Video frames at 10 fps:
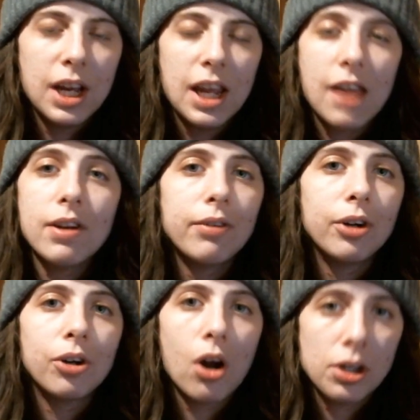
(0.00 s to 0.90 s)
Even if
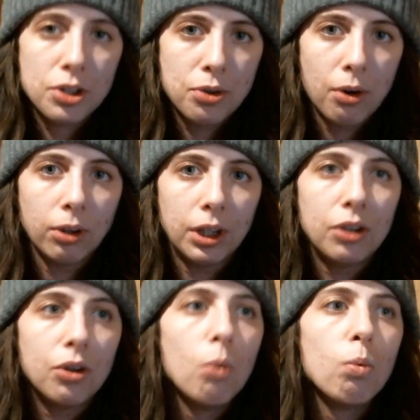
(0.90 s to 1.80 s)
you're not
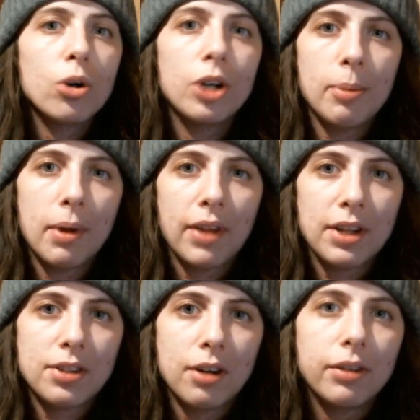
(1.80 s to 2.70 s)
struggling, don't worry about
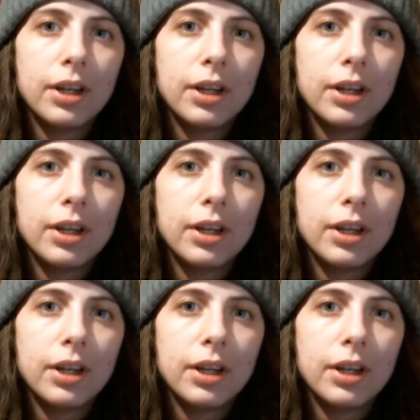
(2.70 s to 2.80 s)
that stuff.